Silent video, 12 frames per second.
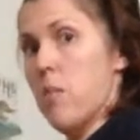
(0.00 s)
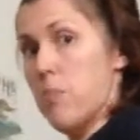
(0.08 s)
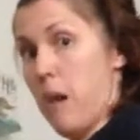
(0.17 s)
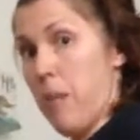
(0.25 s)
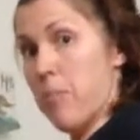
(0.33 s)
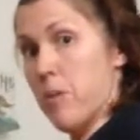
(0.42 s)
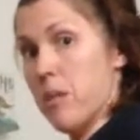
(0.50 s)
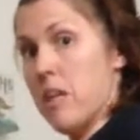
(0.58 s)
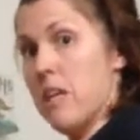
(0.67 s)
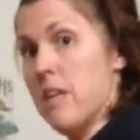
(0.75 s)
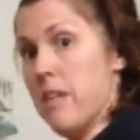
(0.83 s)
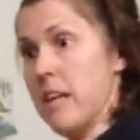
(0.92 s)

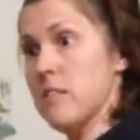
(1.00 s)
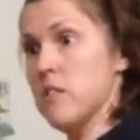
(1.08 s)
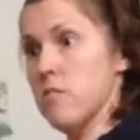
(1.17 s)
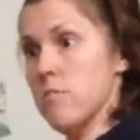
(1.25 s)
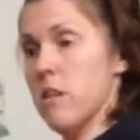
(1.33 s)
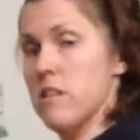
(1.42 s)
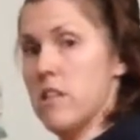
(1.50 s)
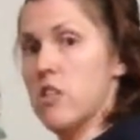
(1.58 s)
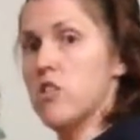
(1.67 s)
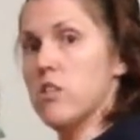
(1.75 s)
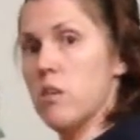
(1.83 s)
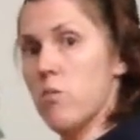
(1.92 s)
properly, and that's
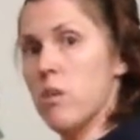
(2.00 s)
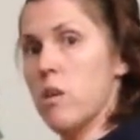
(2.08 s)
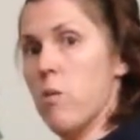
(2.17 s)
essentially really